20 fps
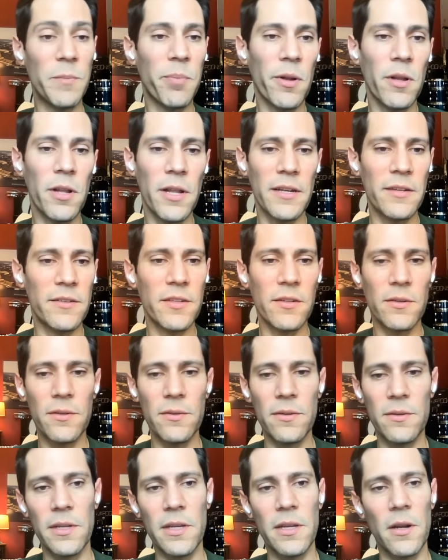we'd pull
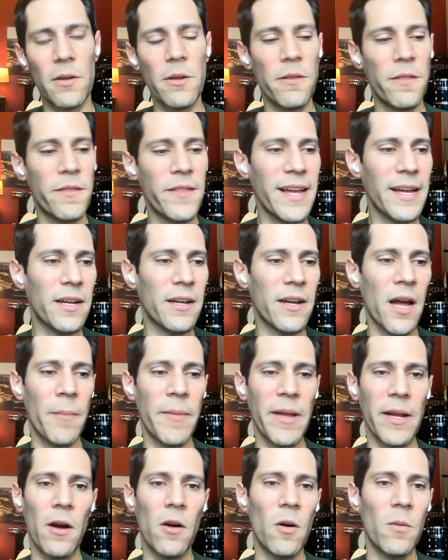into, you'd think
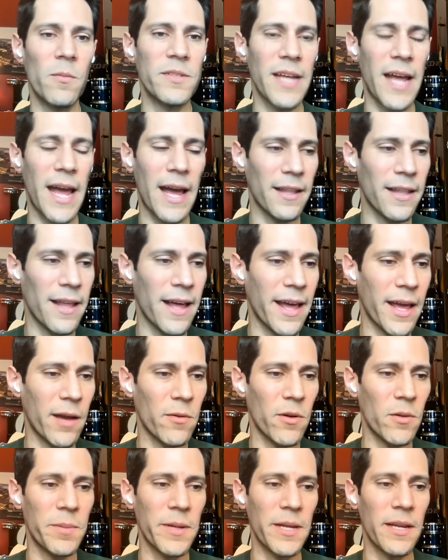coming home to
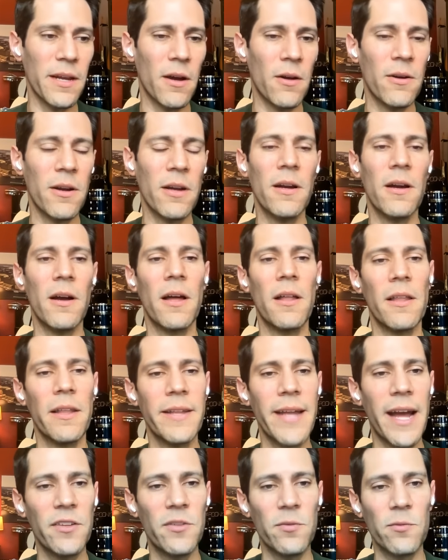LA would be a
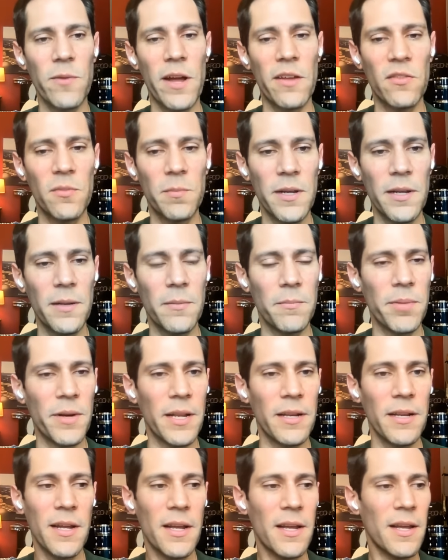nice respite,
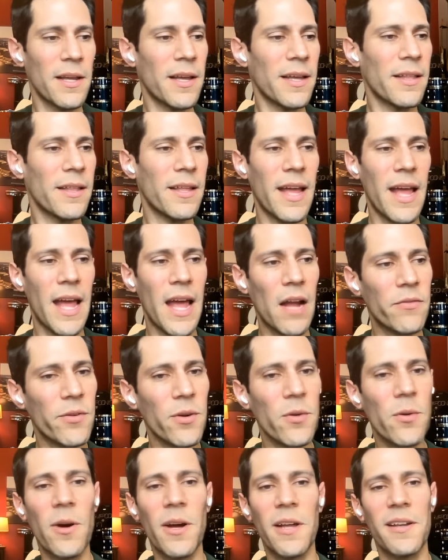but
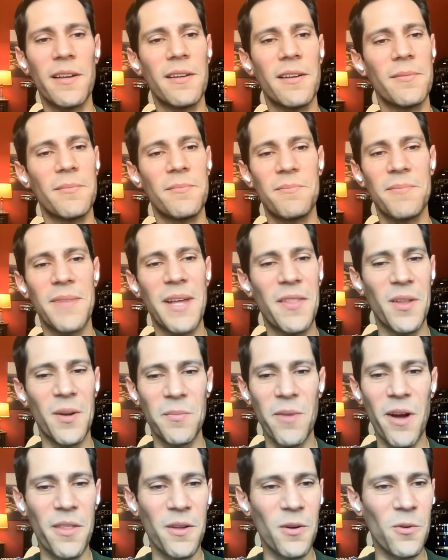everyone and
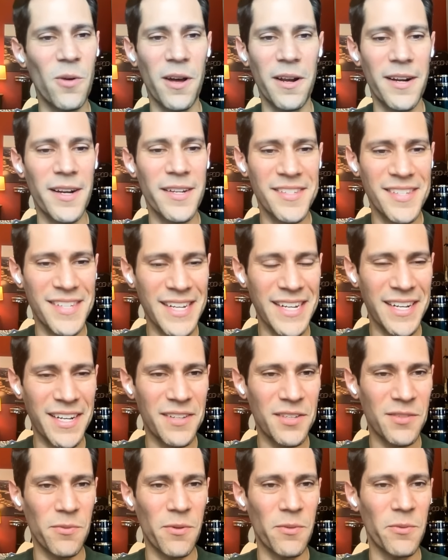their mother wanted to see
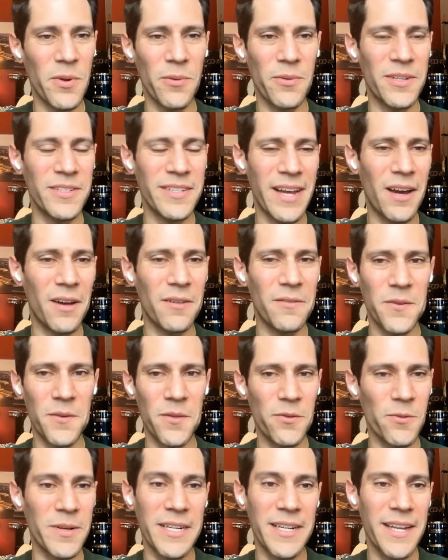us when we were in town for
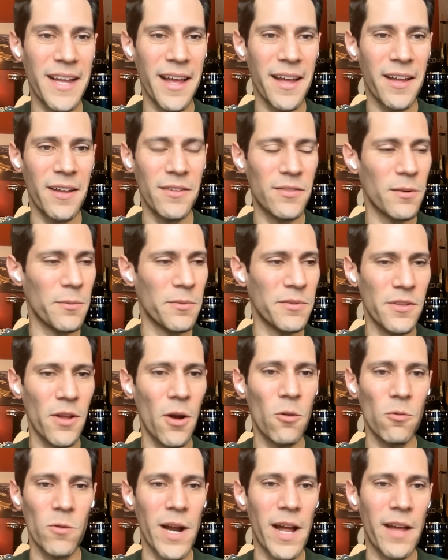3 days. There was
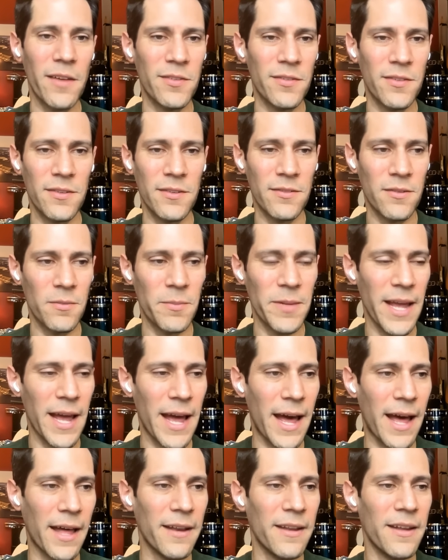no rest to be
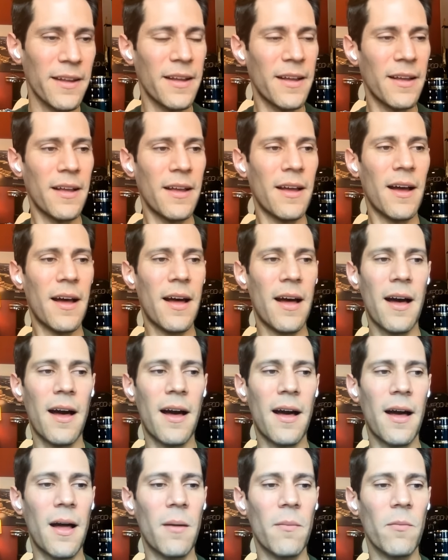had.
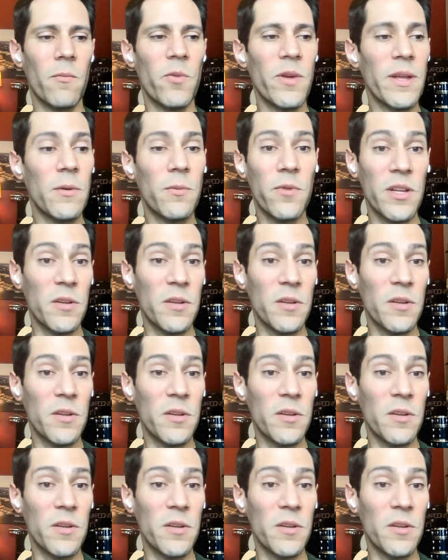I think